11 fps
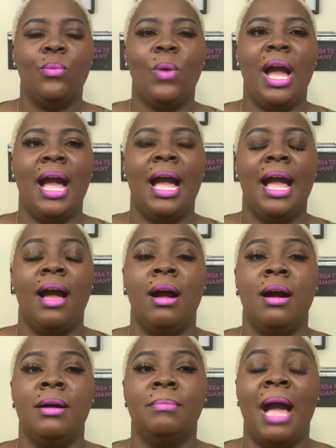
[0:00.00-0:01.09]
why
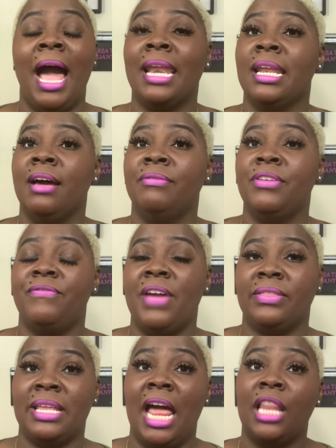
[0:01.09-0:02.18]
um, I love the
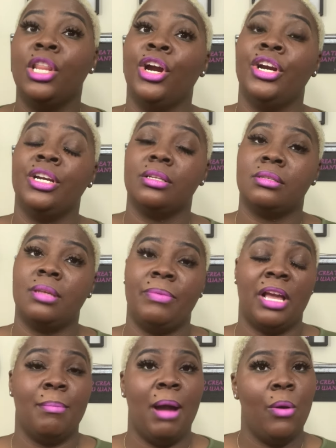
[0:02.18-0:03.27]
fact that I learned
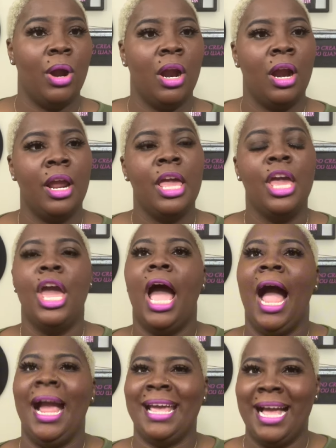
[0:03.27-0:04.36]
something about her,
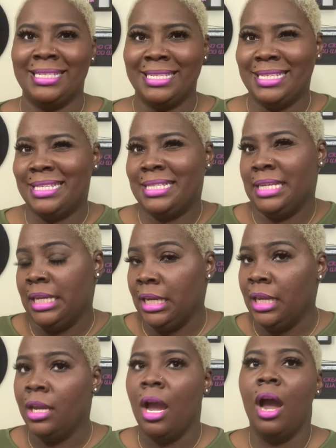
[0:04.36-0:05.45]
I got to
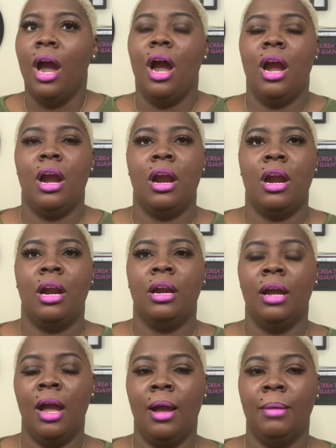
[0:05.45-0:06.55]
see her
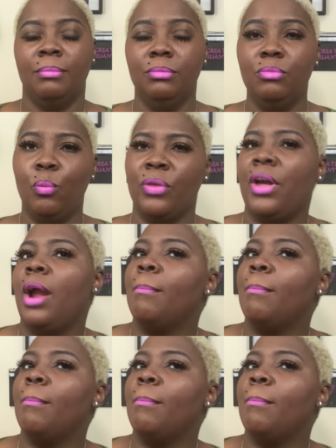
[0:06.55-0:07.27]
um, with her